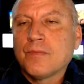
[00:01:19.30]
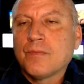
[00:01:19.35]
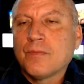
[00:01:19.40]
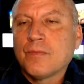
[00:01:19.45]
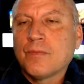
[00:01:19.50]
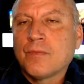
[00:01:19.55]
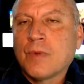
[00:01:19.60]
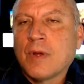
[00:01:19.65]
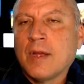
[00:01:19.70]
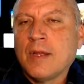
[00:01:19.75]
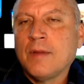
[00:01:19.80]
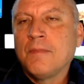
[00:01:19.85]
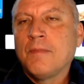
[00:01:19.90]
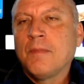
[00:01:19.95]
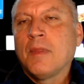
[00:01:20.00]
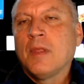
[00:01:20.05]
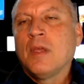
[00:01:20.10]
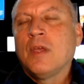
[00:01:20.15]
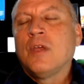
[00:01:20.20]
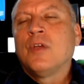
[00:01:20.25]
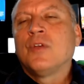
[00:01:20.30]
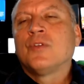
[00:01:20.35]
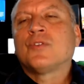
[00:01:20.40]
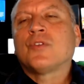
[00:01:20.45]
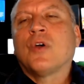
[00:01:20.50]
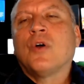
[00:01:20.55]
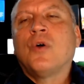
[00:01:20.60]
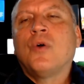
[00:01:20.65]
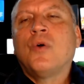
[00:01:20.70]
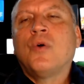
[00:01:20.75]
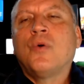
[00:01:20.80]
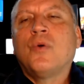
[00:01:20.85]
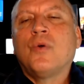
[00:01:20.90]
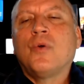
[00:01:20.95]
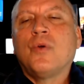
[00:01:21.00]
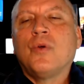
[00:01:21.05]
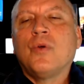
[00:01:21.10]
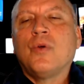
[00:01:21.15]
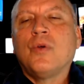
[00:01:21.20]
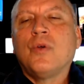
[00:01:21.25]
right? So
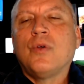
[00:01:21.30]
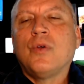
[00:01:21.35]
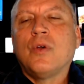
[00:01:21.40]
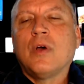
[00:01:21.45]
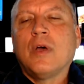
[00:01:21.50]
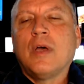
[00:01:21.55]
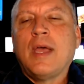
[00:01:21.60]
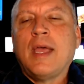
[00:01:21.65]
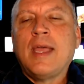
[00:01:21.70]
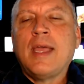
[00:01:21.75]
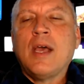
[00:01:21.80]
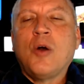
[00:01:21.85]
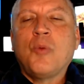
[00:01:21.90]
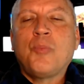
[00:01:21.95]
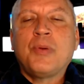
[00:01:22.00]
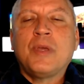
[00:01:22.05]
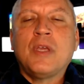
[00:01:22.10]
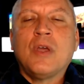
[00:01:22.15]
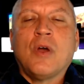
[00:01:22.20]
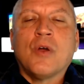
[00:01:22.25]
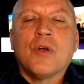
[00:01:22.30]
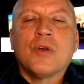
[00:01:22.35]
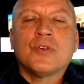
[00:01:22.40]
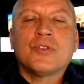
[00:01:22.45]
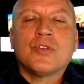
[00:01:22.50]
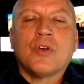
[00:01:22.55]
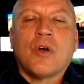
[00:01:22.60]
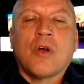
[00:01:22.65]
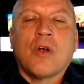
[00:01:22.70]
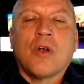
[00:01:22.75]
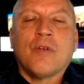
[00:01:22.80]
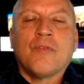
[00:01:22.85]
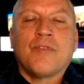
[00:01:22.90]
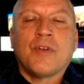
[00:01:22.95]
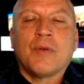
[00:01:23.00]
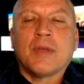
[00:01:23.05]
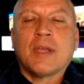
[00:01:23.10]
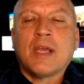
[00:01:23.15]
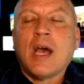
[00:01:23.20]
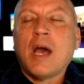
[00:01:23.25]
ALPRs are
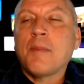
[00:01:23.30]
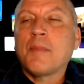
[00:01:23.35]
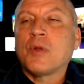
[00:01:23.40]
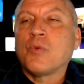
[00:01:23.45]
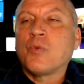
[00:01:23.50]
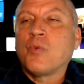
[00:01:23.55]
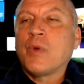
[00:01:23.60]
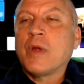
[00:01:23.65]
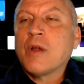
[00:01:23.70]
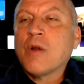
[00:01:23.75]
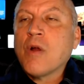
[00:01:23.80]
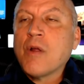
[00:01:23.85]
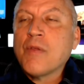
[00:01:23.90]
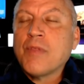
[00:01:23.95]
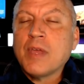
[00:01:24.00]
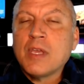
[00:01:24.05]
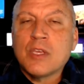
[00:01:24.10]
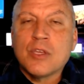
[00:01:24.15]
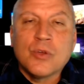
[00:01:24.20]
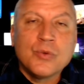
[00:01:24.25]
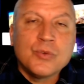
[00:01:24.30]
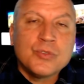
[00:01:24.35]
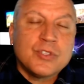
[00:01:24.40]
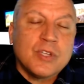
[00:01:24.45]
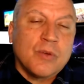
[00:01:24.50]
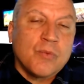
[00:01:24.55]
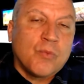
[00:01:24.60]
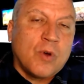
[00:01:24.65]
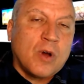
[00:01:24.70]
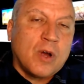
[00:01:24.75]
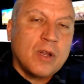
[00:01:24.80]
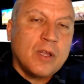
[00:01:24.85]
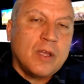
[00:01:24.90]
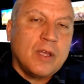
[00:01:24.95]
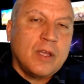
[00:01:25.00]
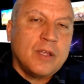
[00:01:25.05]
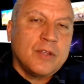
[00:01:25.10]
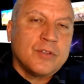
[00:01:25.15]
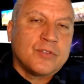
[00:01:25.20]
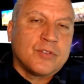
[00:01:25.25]
very common. Where are they used and what
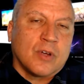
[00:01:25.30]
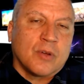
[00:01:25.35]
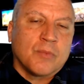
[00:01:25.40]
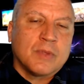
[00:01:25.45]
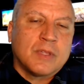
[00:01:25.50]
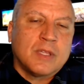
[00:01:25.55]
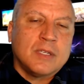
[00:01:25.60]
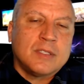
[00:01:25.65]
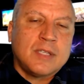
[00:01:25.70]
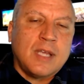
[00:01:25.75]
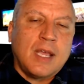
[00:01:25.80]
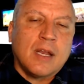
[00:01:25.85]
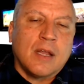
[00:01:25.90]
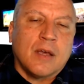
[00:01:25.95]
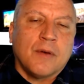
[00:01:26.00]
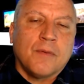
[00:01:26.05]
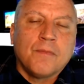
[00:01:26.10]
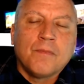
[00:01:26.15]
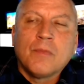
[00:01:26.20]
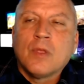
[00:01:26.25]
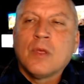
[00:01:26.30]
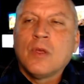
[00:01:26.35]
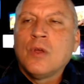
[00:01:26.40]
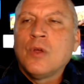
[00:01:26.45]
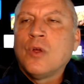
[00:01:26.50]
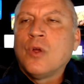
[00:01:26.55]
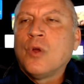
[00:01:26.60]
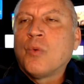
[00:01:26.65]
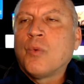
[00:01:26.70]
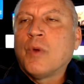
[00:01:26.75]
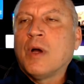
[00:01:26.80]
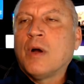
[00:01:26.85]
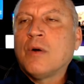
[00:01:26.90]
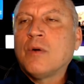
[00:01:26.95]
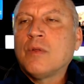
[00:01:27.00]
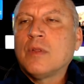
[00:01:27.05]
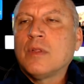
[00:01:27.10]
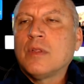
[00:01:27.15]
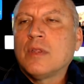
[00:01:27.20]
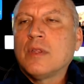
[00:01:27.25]
is done with the data?
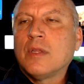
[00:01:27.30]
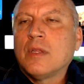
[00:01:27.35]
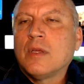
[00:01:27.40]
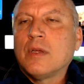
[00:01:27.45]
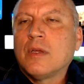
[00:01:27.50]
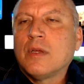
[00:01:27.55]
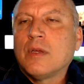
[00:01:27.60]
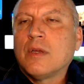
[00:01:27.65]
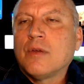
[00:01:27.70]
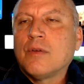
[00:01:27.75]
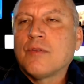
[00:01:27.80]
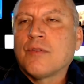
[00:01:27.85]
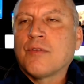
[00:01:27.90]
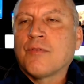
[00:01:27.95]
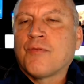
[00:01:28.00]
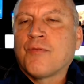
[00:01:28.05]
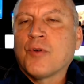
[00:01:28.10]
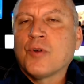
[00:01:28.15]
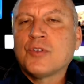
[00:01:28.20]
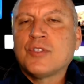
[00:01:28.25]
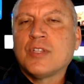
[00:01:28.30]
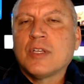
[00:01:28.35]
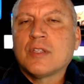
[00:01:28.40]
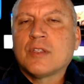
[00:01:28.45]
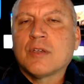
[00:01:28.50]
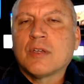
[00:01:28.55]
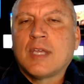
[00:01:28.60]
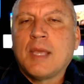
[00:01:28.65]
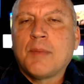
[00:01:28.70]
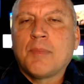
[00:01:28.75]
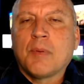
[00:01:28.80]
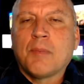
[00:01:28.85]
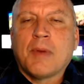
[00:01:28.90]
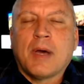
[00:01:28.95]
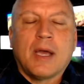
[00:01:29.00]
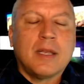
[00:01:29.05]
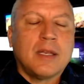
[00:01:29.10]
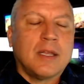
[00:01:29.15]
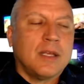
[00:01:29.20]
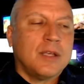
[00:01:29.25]
Well, the first thing to keep in
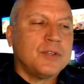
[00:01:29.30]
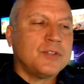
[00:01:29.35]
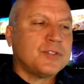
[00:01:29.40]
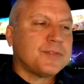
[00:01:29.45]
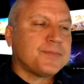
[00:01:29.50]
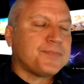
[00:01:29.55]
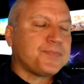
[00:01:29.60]
mind is